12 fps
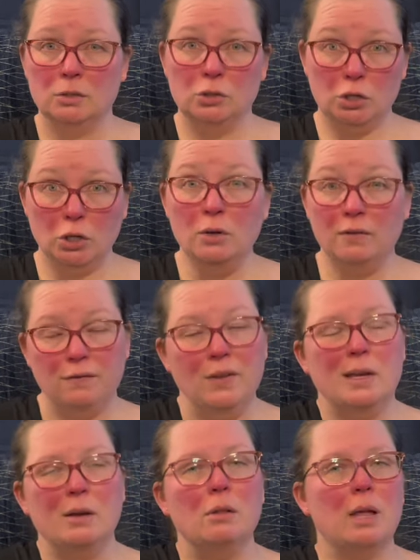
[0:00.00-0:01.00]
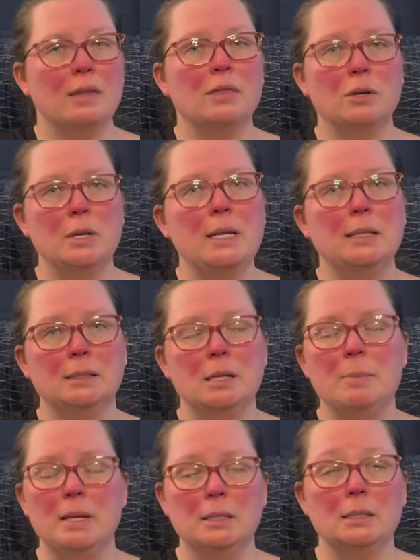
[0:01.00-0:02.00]
do you feel like there needs to
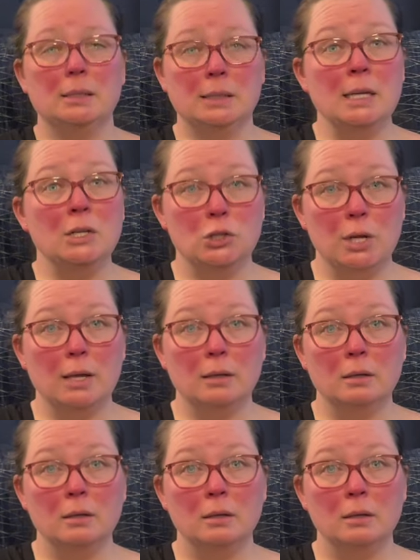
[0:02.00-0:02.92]
be a distinction?